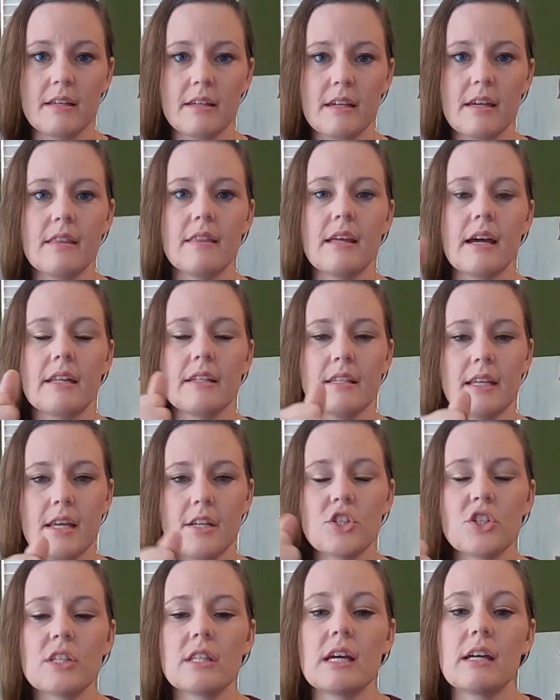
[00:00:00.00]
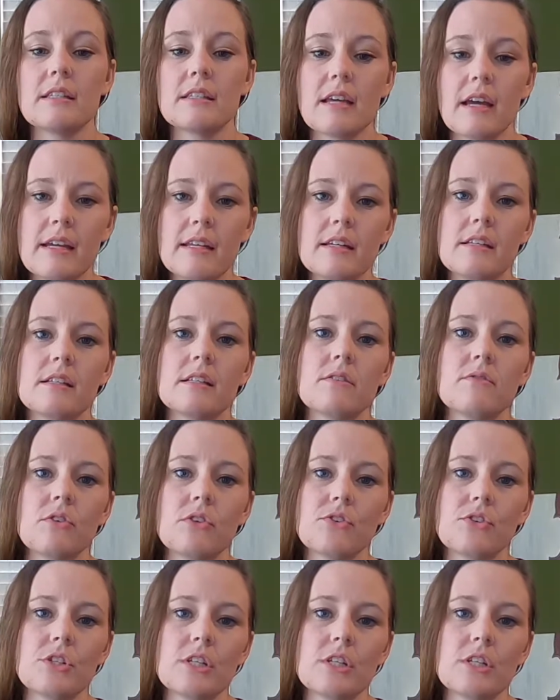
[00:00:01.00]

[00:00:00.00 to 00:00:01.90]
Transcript: again, that tension, that tightness of your